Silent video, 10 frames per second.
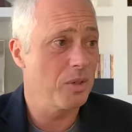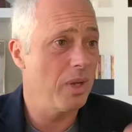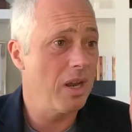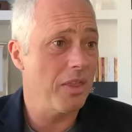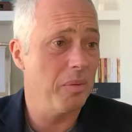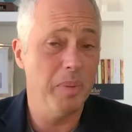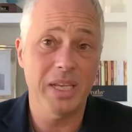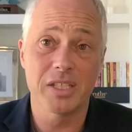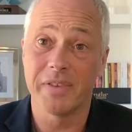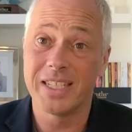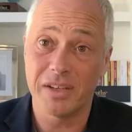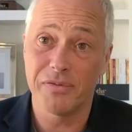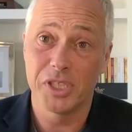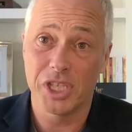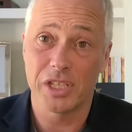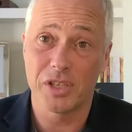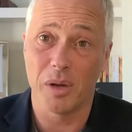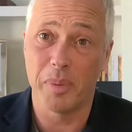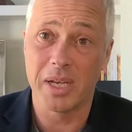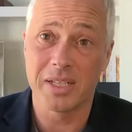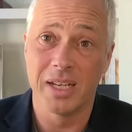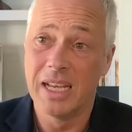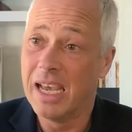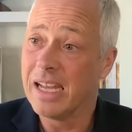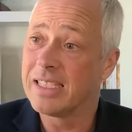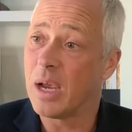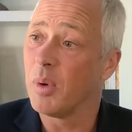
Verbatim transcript: to another piece of a different jigsaw puzzle and say,